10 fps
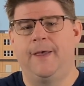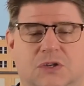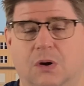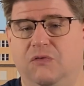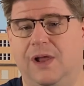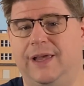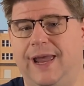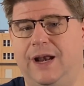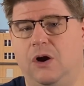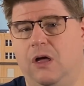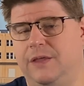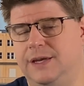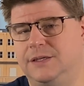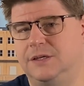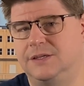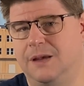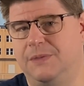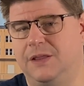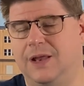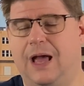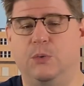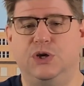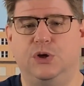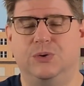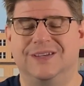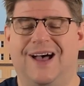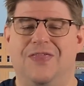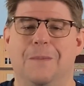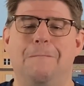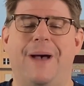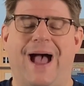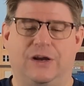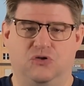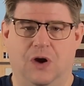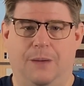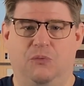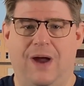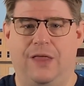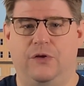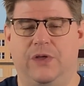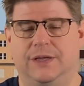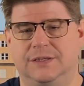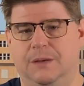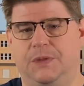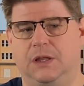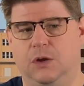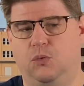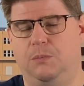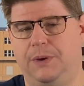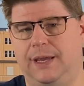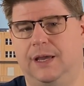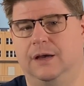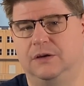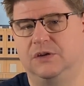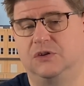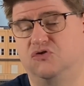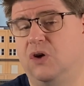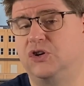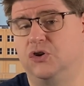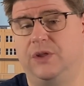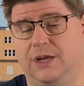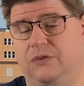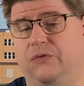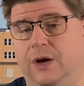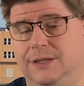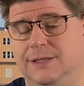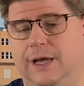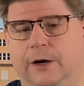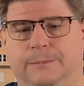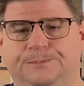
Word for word: So I've relegated all these to something that I would use on the backdrop rather than something that would be a structure that is front and center.